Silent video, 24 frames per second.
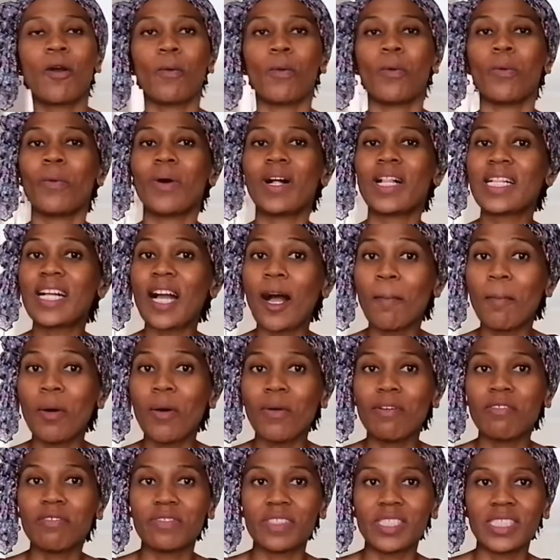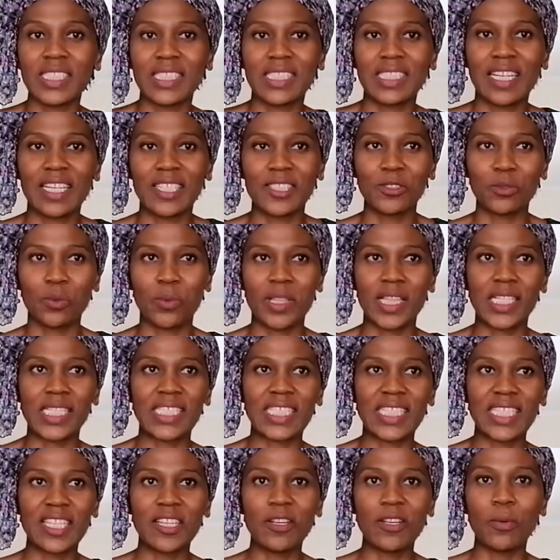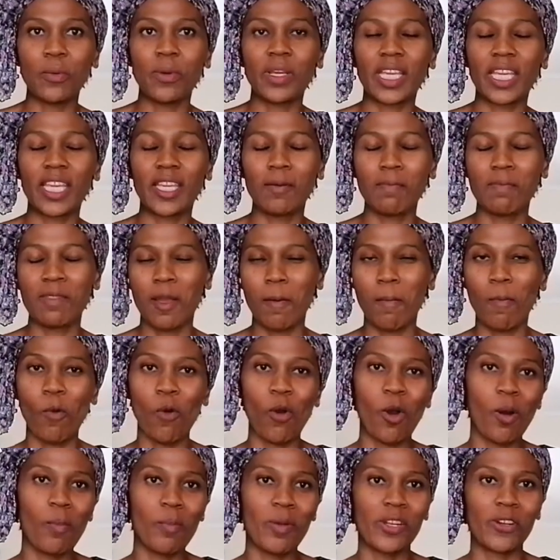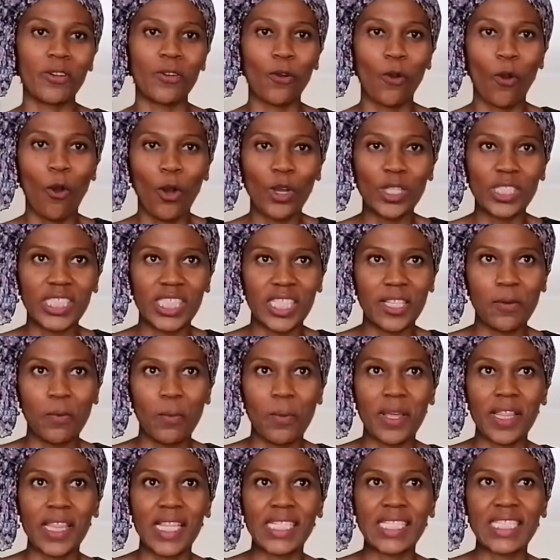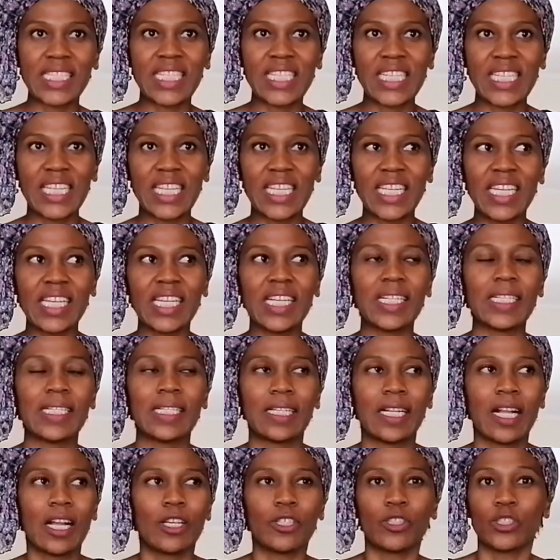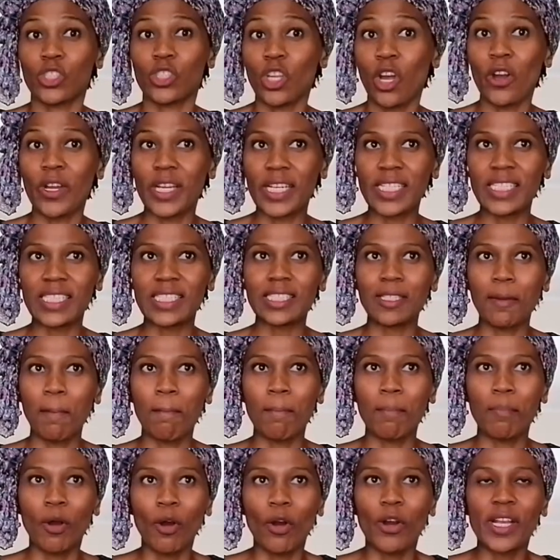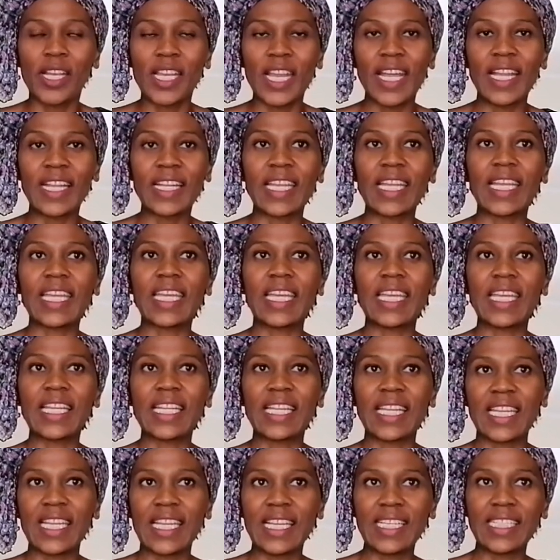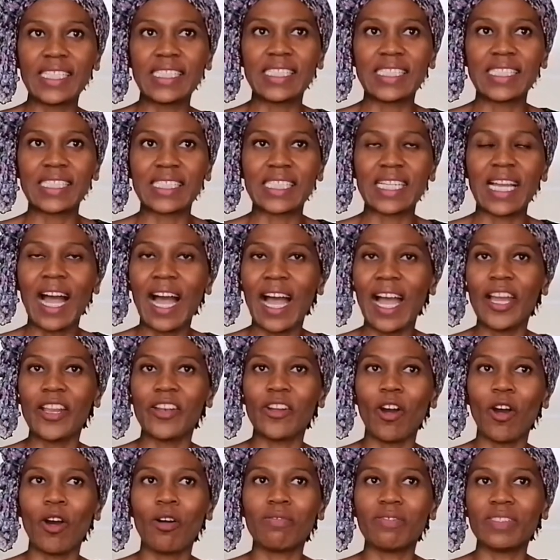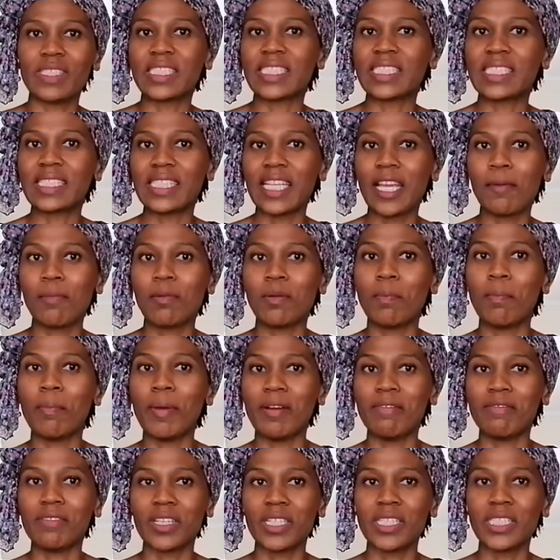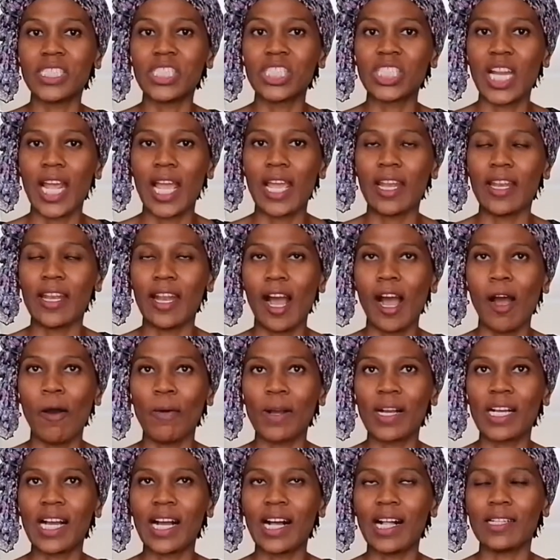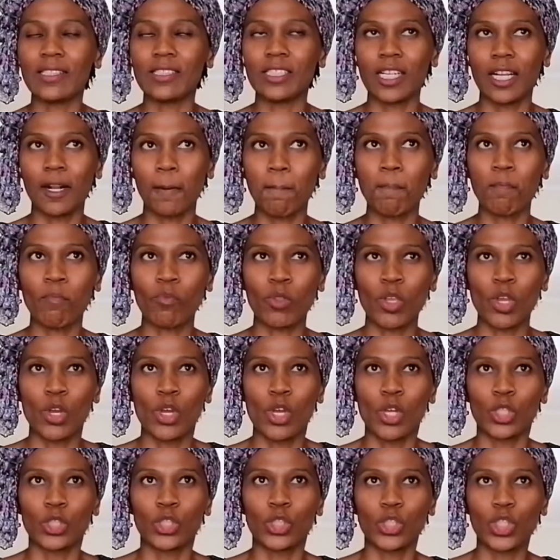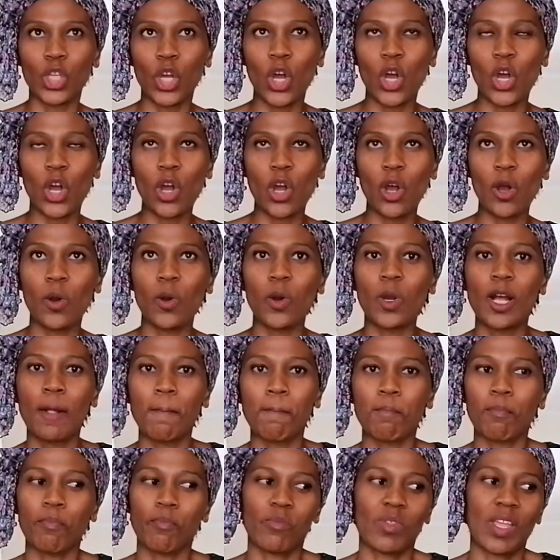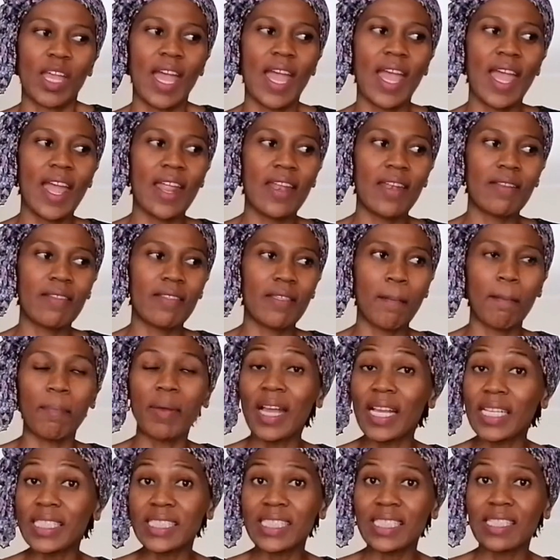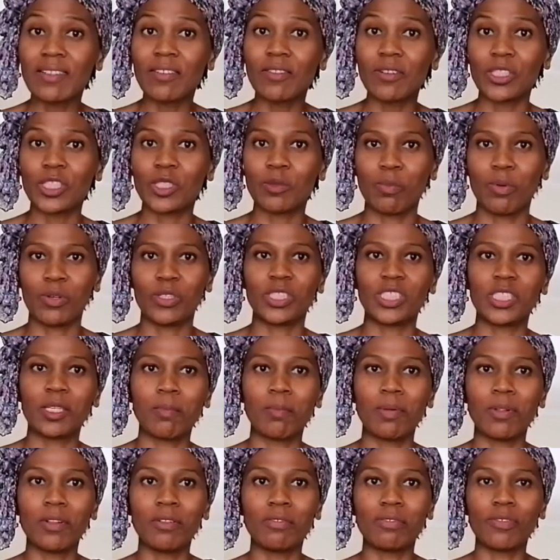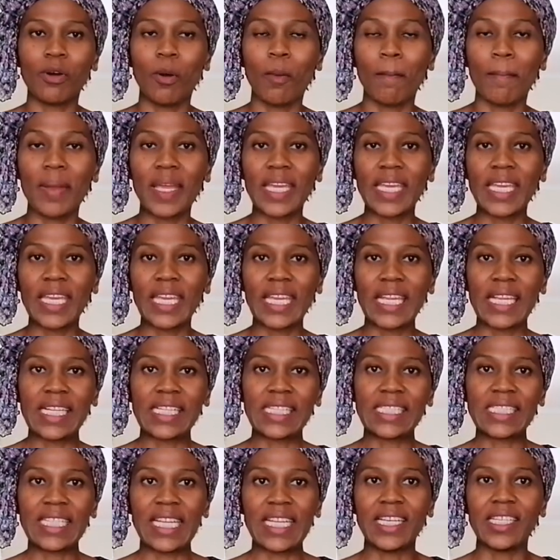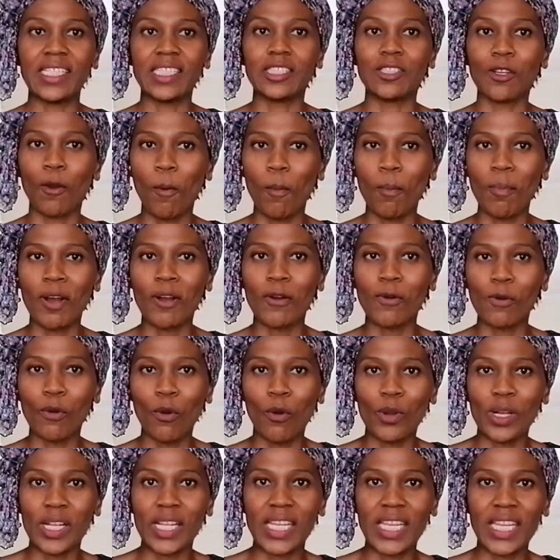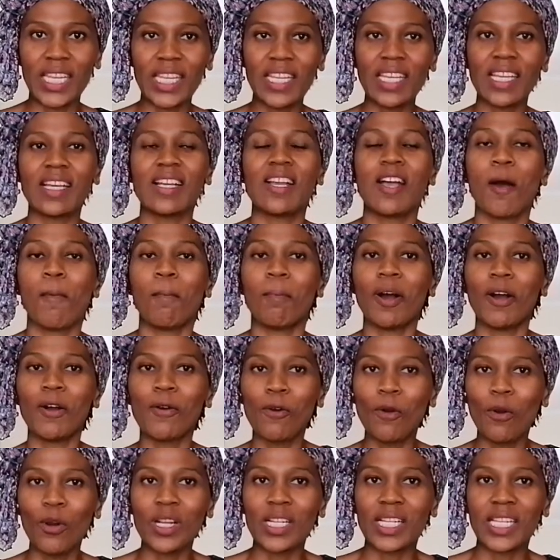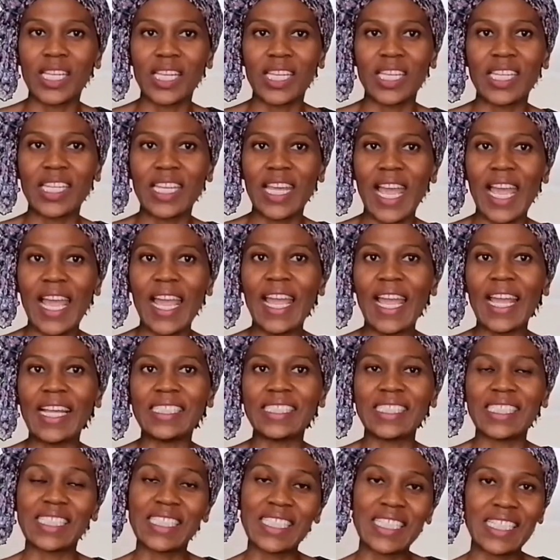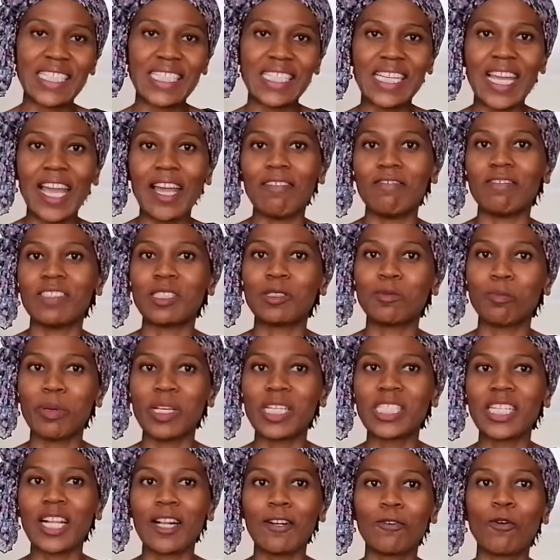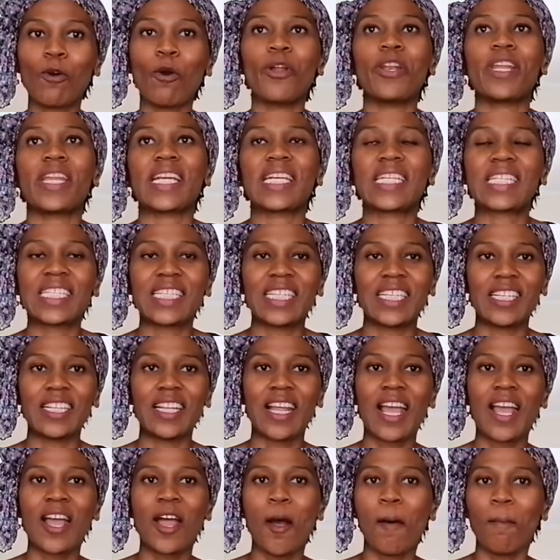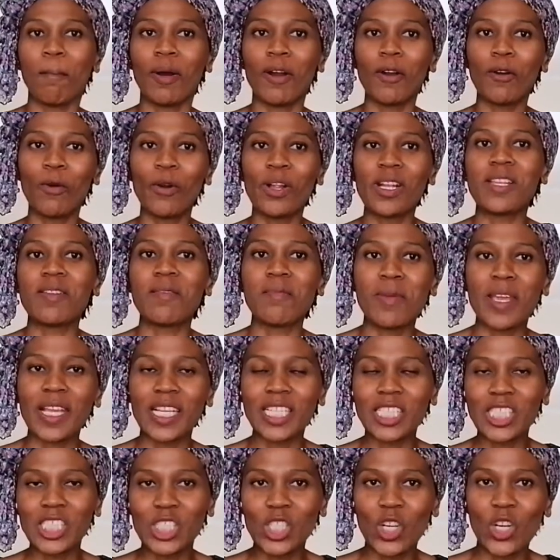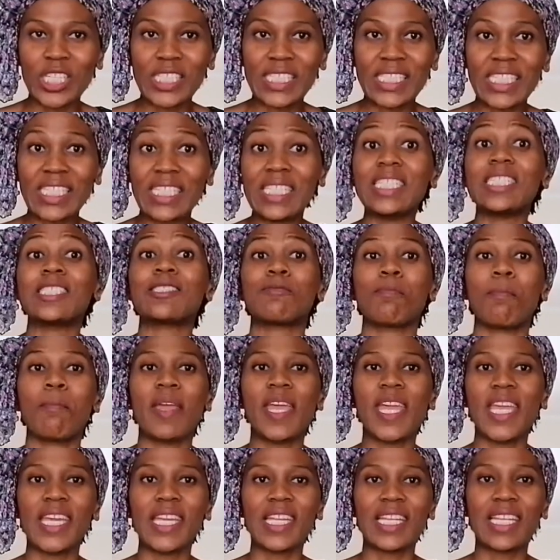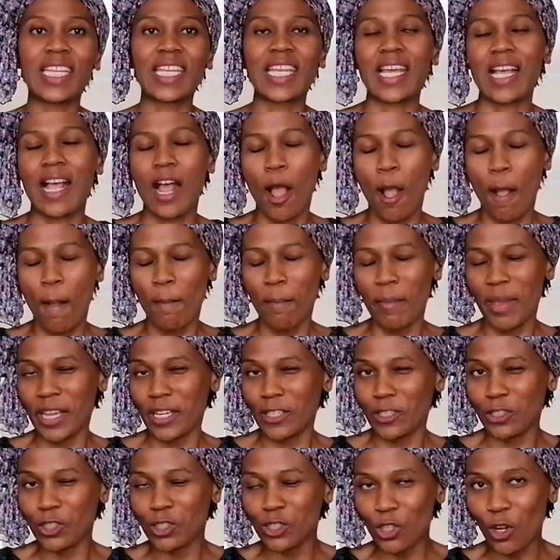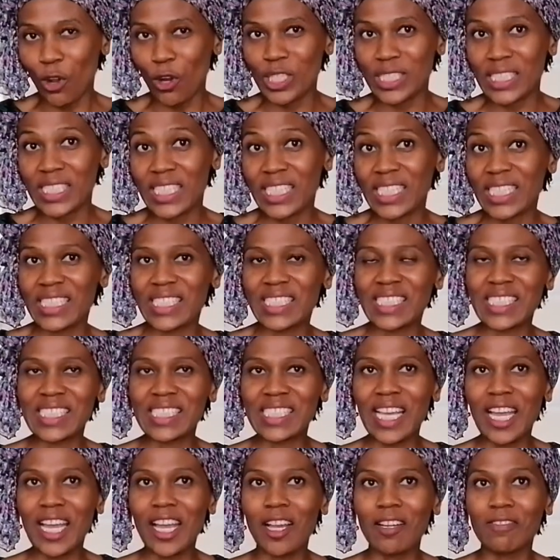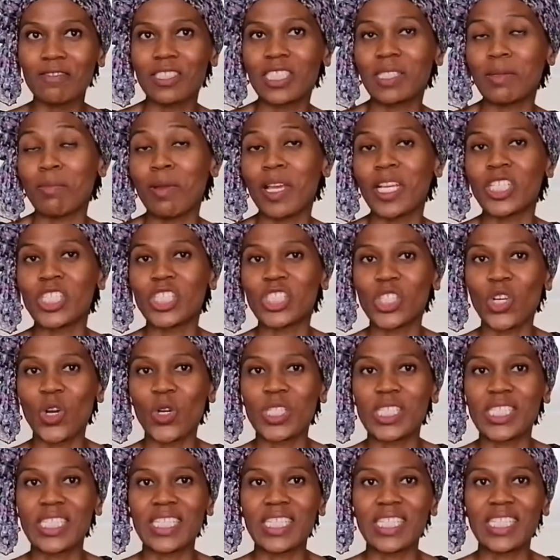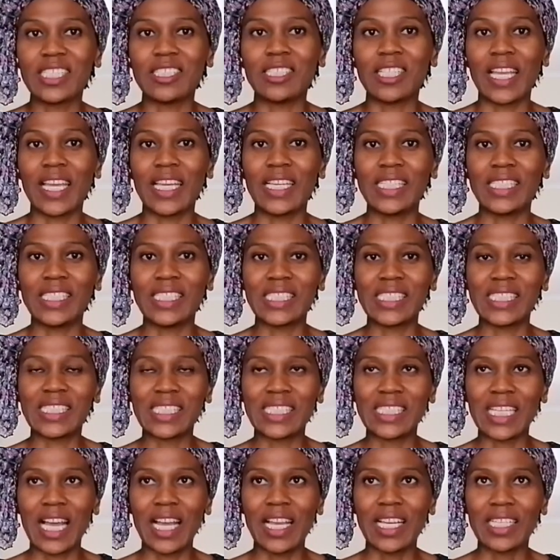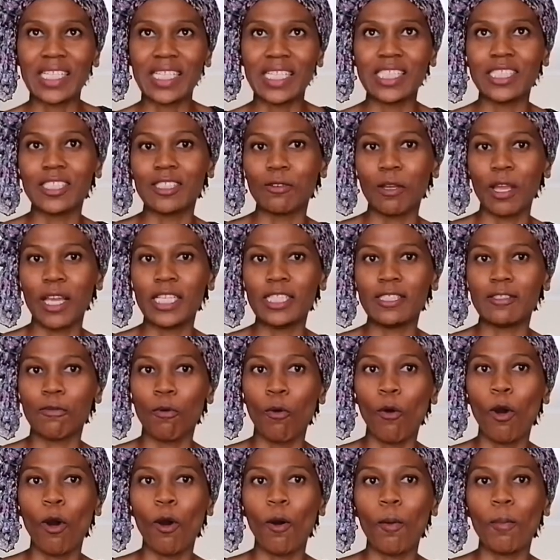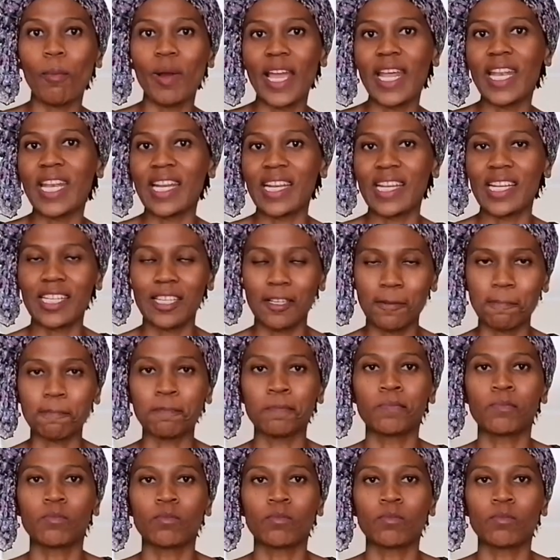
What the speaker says: We welcome our visitors with tea. We keep them warm and cozy with tea. So it is important. It is kind of a staple beverage in our culture. So, and the person responsible for making it is oomakoti. Makoti and tea have a special connection. Makoti makes sure tea is made, make sure tea is served, make sure tea is warm and ready.